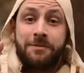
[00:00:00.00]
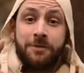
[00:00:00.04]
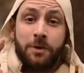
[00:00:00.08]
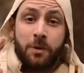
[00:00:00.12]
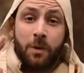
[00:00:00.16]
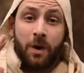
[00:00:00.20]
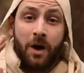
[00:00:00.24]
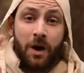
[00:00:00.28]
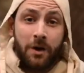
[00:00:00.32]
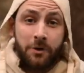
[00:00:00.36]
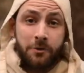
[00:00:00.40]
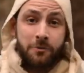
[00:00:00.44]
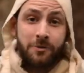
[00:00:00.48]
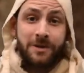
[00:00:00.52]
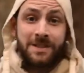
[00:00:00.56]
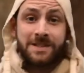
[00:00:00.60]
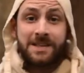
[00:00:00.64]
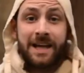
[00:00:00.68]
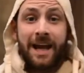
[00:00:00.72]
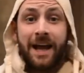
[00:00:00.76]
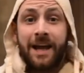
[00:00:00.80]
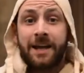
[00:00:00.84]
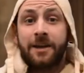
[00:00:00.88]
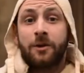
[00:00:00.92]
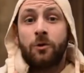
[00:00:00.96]
you were under
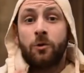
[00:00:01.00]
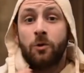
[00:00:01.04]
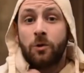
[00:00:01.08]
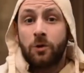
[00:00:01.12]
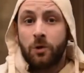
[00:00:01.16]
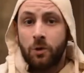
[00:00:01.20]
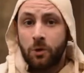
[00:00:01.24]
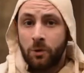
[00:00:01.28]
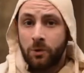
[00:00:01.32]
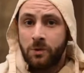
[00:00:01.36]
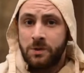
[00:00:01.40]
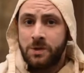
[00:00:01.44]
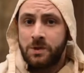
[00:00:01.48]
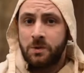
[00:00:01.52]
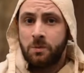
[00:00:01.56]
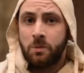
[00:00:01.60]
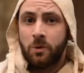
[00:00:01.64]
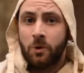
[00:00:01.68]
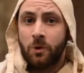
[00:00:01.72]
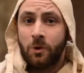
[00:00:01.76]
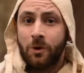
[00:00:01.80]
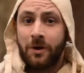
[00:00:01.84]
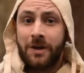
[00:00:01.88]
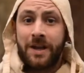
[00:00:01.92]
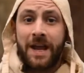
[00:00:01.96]
attack or called to
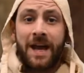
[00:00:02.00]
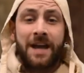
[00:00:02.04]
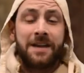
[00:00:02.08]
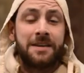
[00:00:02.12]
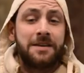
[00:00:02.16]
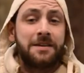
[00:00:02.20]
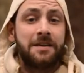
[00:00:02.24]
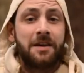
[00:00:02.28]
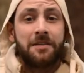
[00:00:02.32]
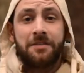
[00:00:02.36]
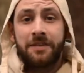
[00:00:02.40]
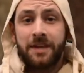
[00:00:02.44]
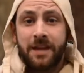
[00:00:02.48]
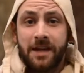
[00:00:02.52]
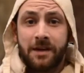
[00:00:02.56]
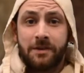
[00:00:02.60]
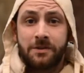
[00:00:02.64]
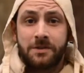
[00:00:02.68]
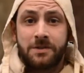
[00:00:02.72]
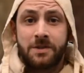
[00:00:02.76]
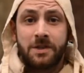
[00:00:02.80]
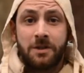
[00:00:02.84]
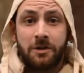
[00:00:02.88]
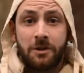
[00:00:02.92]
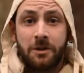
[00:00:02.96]
war and had nothing
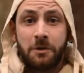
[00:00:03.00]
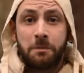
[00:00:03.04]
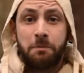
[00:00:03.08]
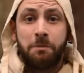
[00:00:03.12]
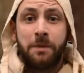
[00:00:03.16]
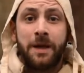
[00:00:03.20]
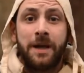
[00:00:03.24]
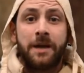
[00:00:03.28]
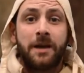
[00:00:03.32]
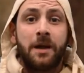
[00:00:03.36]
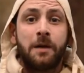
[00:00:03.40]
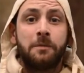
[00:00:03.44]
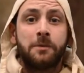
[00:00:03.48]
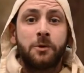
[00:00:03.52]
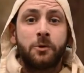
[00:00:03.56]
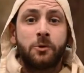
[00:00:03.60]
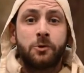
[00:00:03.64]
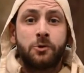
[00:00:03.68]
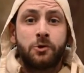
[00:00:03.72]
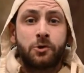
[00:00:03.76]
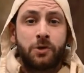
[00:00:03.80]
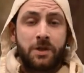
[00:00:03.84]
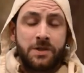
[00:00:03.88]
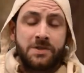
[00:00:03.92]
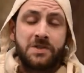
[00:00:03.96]
else, you could pick up your
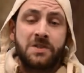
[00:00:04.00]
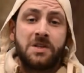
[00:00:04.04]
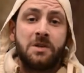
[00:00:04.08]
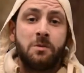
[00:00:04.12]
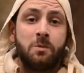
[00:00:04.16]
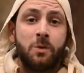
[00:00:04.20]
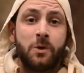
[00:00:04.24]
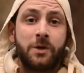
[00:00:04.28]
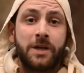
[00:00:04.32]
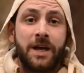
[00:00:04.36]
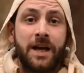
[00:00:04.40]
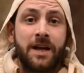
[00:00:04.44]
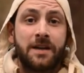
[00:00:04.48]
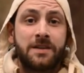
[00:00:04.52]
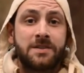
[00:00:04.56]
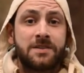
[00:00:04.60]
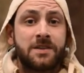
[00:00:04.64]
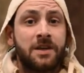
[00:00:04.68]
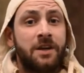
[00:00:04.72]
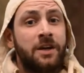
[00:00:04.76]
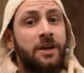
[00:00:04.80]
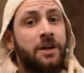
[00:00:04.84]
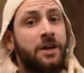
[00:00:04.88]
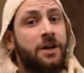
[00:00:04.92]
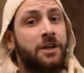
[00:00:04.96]
trusty wood axe
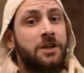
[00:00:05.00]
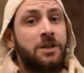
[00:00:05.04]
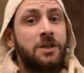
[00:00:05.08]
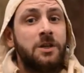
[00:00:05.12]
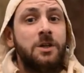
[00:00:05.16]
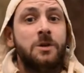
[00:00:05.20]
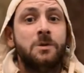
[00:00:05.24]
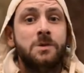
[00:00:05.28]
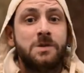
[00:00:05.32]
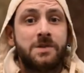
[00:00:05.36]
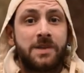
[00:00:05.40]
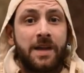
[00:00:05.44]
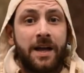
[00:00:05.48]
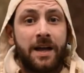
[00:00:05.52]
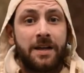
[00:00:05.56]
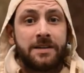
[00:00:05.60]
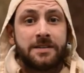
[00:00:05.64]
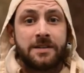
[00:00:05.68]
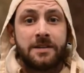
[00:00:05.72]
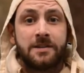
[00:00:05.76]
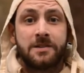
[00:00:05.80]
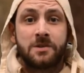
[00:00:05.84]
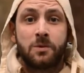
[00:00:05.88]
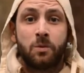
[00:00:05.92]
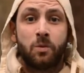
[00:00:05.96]
and use that
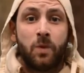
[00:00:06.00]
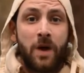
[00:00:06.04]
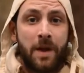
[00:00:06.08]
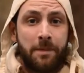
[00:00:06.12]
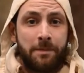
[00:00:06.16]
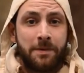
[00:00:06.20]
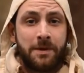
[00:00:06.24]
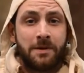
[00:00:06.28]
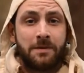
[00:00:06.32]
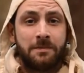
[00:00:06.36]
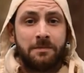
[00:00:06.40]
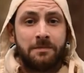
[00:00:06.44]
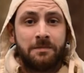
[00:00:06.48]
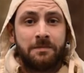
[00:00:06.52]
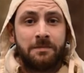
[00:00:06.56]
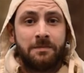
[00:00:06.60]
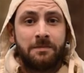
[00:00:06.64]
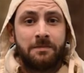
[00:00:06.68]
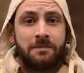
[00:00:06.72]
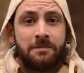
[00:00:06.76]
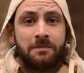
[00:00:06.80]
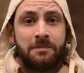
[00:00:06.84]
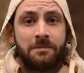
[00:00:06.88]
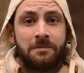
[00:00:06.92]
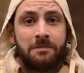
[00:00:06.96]
as a weapon.
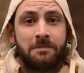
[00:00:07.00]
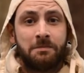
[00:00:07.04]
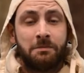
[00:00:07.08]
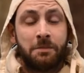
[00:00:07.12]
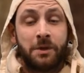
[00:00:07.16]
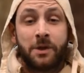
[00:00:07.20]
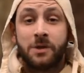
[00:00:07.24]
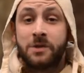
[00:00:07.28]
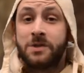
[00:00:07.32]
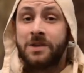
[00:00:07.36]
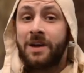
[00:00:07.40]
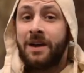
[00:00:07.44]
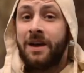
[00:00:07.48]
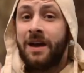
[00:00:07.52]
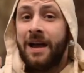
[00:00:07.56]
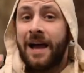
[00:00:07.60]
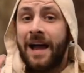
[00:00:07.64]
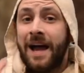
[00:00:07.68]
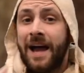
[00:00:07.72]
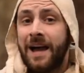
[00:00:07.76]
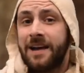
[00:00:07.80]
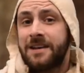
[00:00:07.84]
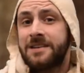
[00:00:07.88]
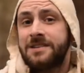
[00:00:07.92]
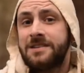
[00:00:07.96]
Because
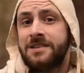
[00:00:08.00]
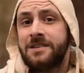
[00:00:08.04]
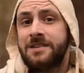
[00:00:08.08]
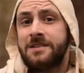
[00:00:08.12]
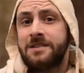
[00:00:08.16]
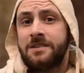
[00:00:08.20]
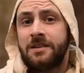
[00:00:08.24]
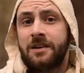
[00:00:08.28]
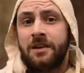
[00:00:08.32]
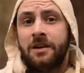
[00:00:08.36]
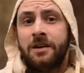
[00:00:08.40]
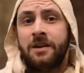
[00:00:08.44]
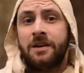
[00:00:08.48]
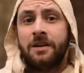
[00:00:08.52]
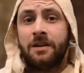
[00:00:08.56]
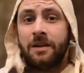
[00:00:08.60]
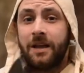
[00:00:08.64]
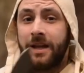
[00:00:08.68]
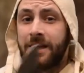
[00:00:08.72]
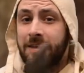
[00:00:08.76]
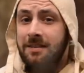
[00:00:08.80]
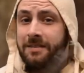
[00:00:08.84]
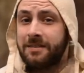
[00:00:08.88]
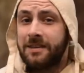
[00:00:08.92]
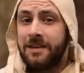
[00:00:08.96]
axes
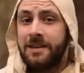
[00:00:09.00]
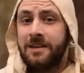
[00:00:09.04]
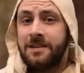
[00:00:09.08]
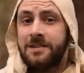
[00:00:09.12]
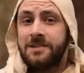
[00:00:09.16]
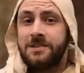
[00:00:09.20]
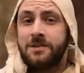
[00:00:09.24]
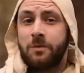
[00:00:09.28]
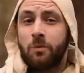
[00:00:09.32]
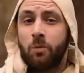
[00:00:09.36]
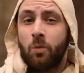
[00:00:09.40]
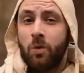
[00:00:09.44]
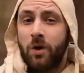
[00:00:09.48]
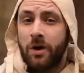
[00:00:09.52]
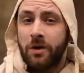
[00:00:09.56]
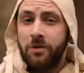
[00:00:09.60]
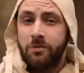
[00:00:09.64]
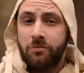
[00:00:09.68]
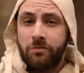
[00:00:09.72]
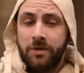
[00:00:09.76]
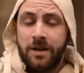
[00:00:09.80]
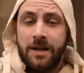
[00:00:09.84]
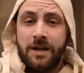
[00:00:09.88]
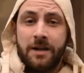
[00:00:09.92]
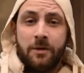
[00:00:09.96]
like these weren't
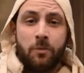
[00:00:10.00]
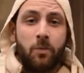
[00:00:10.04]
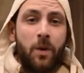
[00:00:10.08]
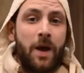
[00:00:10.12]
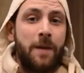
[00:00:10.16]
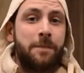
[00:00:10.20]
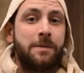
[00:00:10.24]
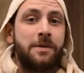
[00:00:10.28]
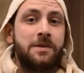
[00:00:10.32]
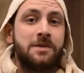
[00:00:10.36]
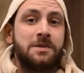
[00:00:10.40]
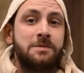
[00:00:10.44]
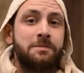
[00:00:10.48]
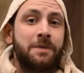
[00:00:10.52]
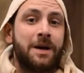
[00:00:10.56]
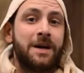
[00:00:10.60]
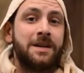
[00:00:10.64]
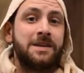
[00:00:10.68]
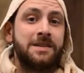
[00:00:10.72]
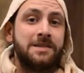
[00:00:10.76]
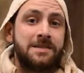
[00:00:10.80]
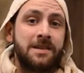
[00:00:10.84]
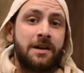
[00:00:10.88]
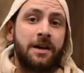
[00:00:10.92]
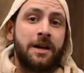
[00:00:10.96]
really weapons by
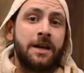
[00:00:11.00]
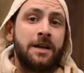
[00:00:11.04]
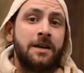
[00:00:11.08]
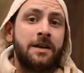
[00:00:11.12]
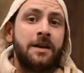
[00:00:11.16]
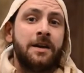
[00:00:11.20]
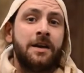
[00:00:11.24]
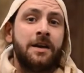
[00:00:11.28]
design,